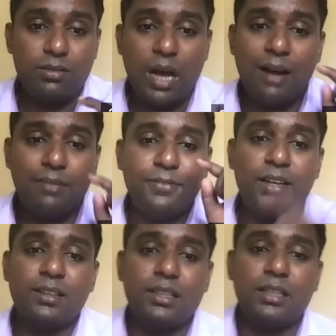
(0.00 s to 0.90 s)

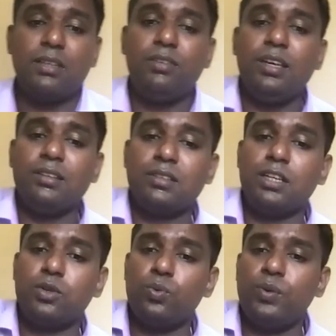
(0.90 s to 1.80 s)
After 30 weeks,
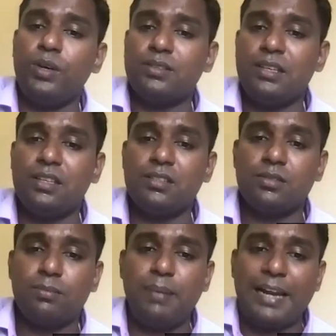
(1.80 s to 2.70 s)
32 weeks, it
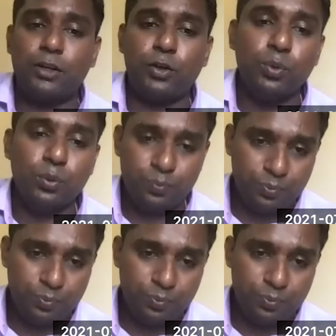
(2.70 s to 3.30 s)
is plateau.